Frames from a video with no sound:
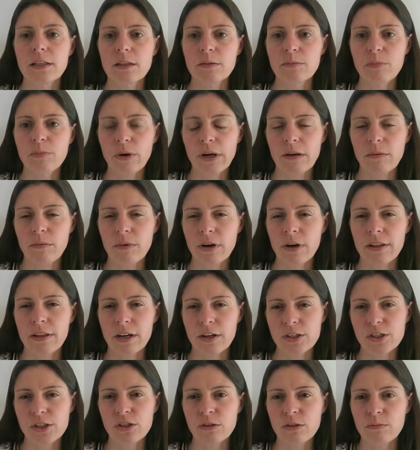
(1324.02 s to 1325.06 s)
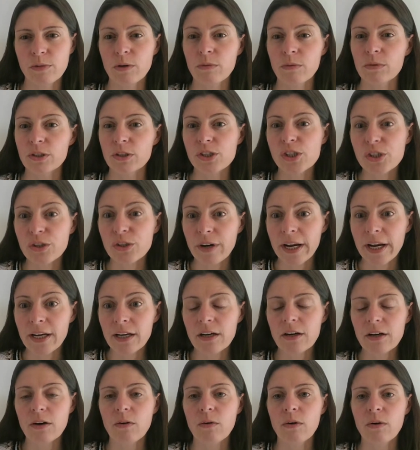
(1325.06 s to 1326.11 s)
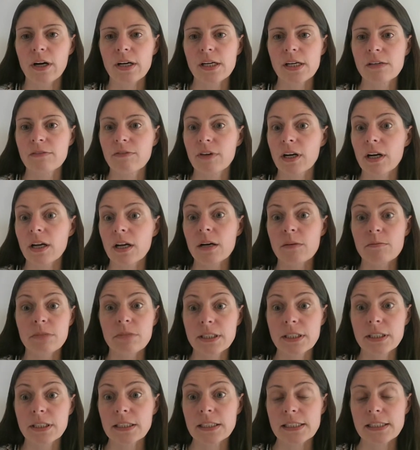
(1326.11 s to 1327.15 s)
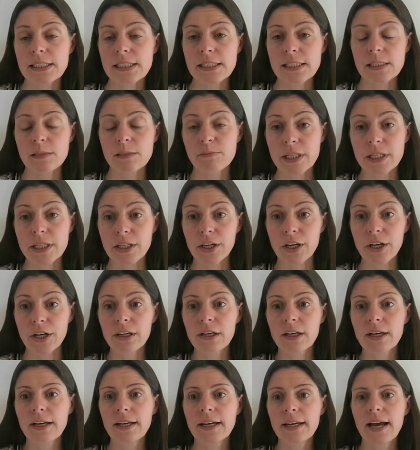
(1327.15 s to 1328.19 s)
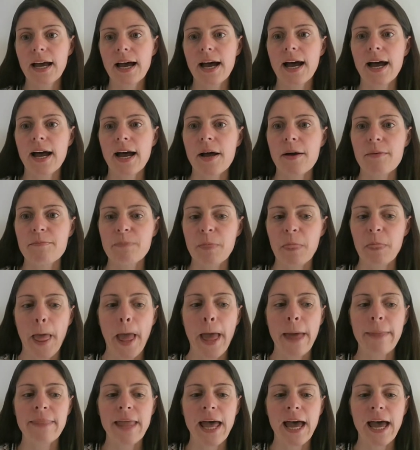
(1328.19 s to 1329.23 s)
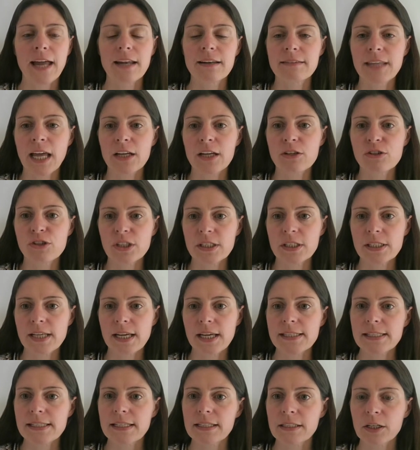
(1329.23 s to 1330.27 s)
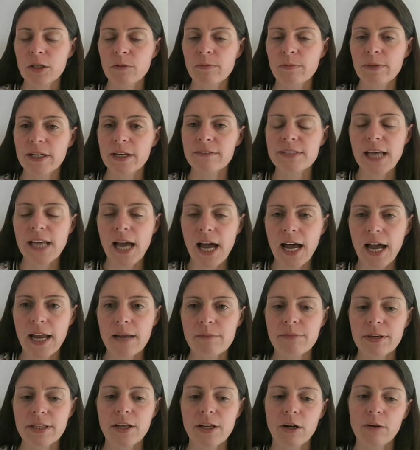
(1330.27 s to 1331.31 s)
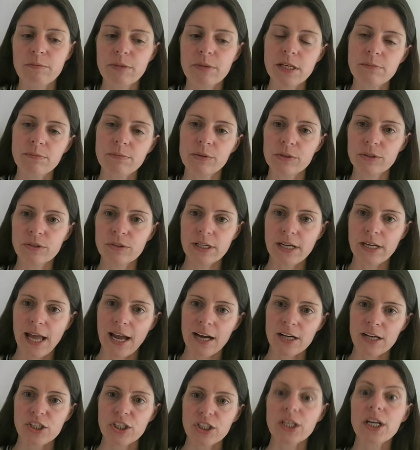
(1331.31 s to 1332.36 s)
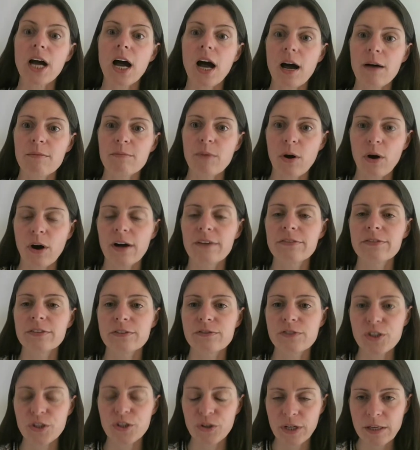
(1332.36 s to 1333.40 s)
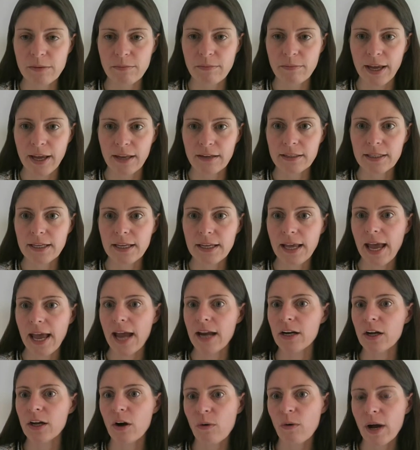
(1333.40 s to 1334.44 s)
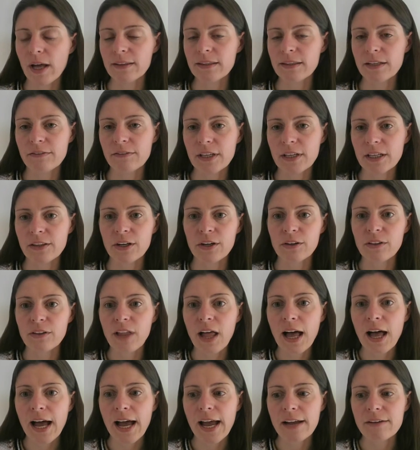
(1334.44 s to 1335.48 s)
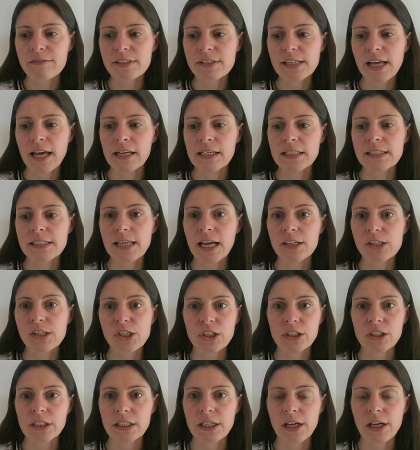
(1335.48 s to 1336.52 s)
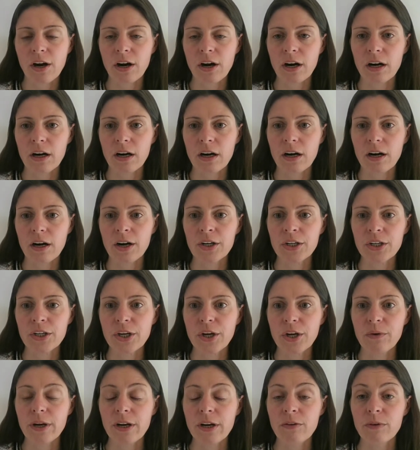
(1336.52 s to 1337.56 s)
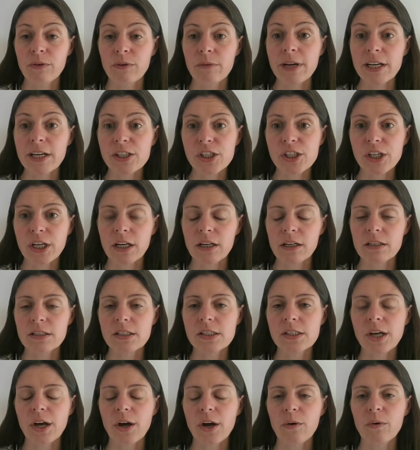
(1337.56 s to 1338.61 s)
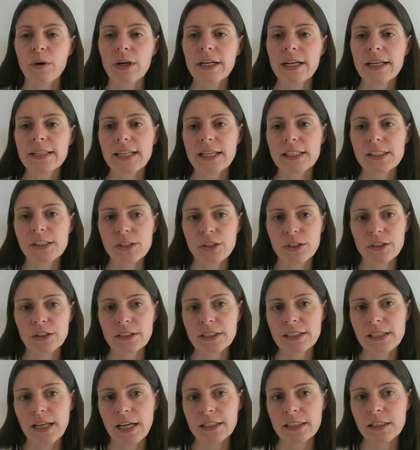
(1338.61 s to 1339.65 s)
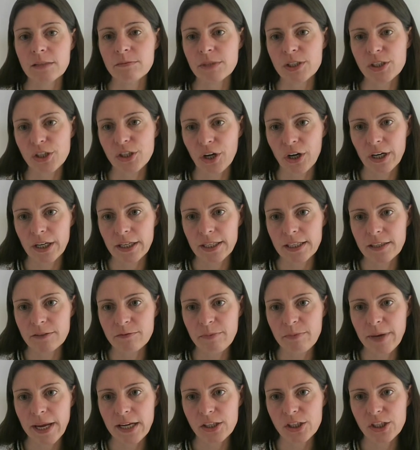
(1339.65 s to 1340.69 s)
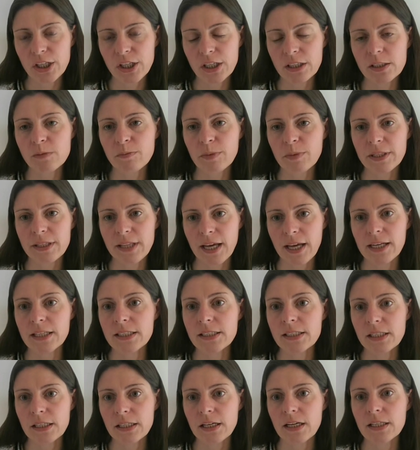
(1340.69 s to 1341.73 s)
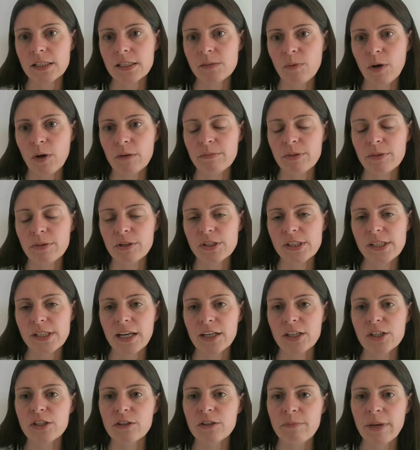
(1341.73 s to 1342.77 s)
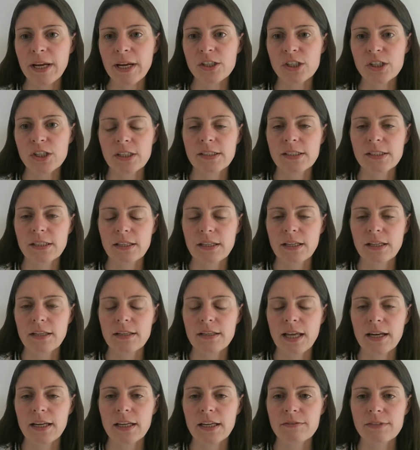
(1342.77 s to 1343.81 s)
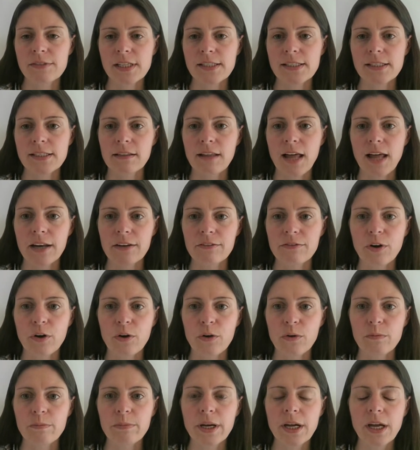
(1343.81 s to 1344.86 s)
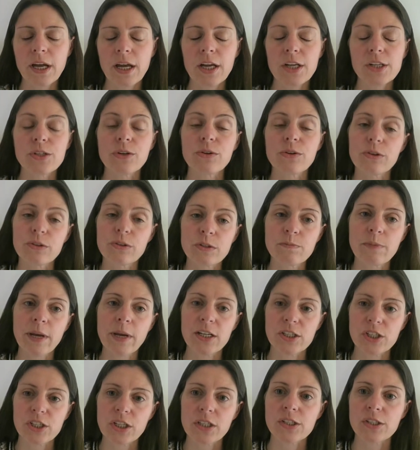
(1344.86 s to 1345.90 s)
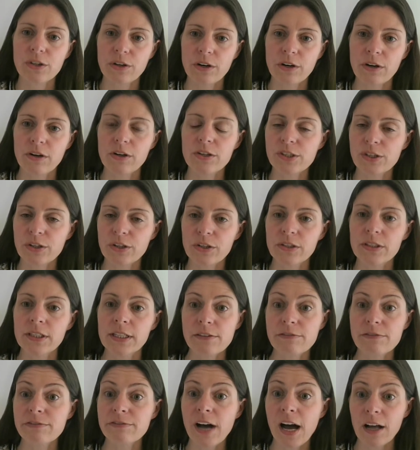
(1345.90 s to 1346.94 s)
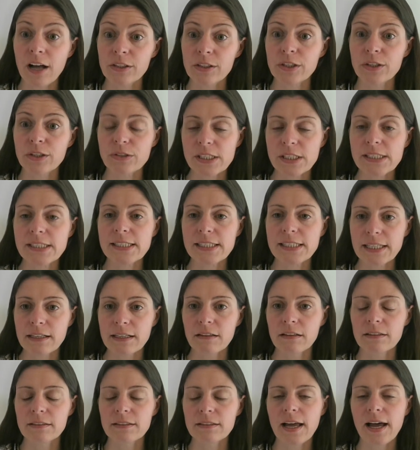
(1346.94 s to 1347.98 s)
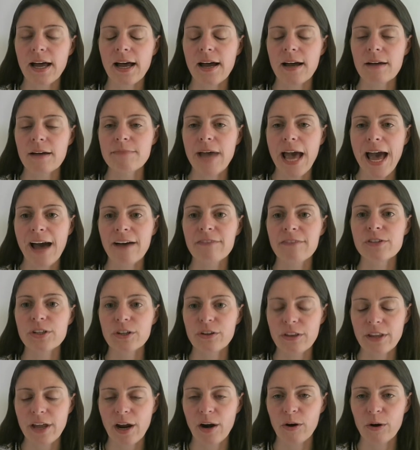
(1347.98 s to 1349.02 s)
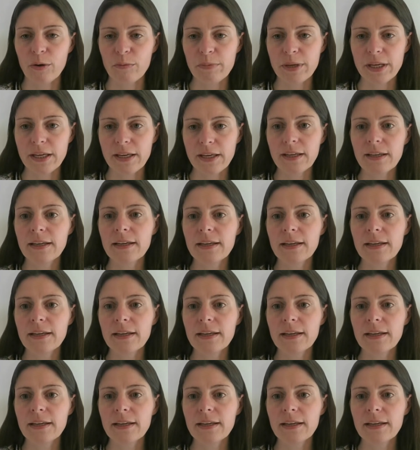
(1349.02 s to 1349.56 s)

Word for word: the point where their tumor will shrink or even completely disappear. Um, and that, that usually takes a little bit of time, but there are people who can actually come off of treatment and go on living their lives and essentially are, are, you know, in remission. So that's certainly not the majority of patients, but that is a, a small percentage of patients, and that, that gives us a lot of hope. So those patients are certainly followed still um, after therapy,